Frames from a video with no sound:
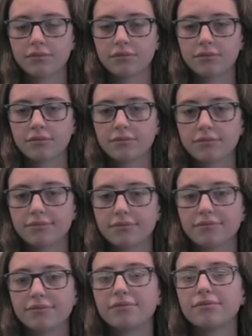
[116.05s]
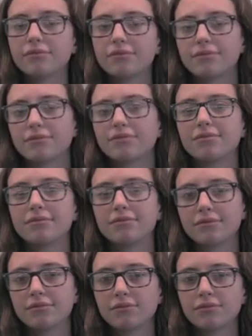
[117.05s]

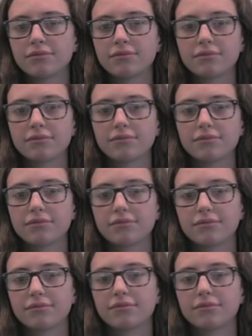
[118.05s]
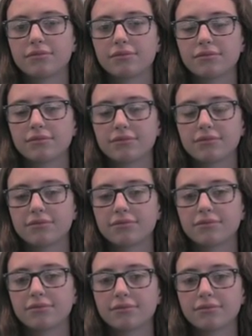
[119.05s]

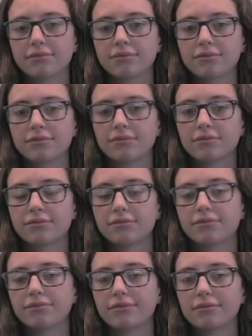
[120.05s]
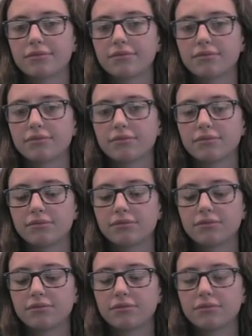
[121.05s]

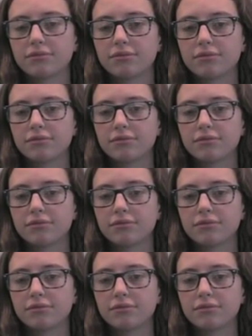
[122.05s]
(silent)